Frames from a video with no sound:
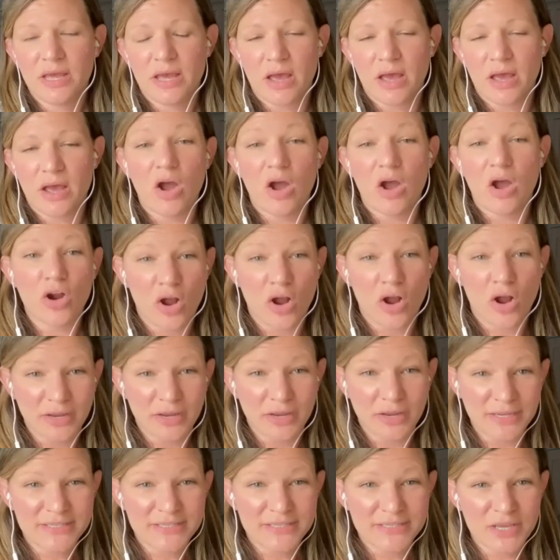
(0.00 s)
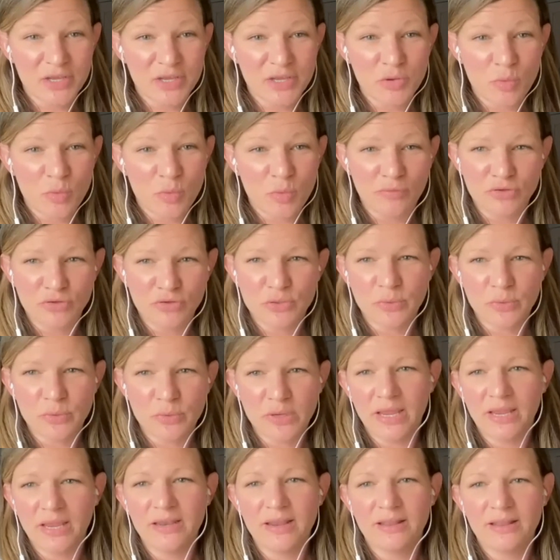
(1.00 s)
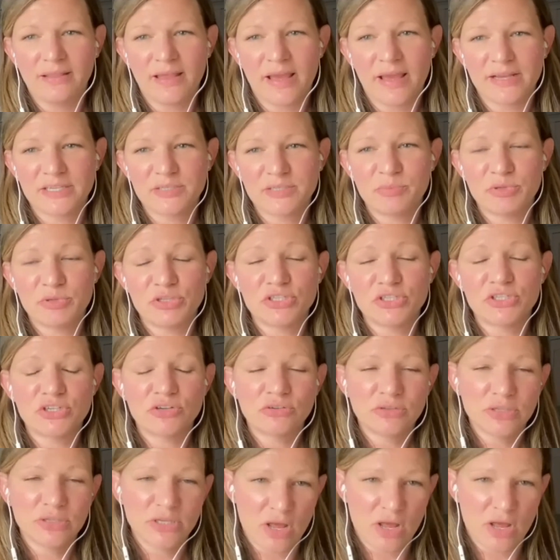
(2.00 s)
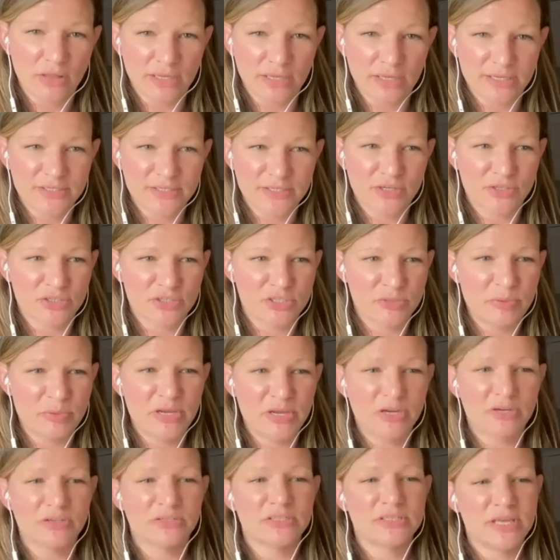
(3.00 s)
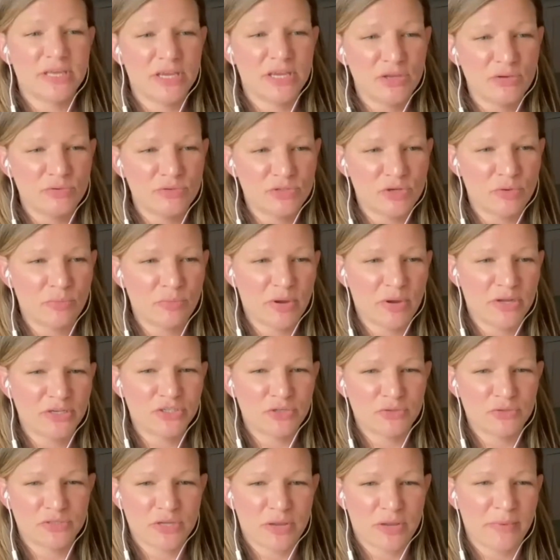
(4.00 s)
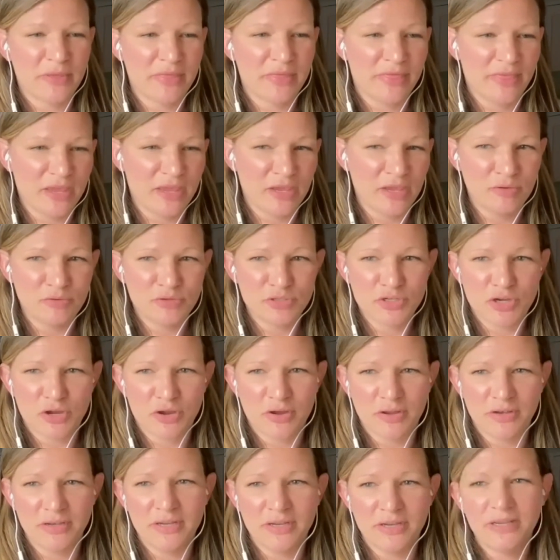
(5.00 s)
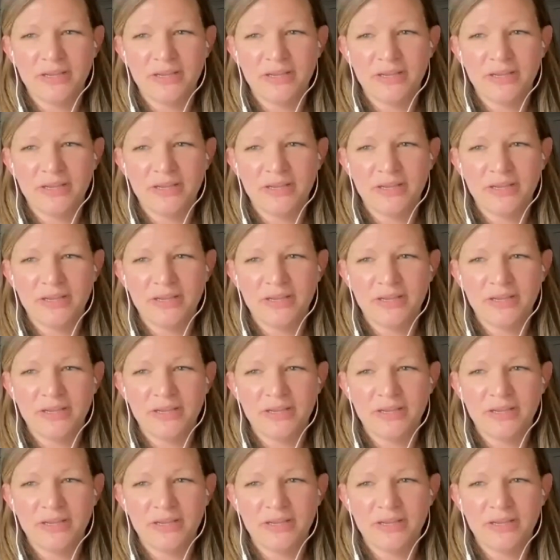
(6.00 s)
Our audience, thank you all for tuning in. And last but certainly not least, our speakers. Thank you so much, Osama. Thank you, Shawn.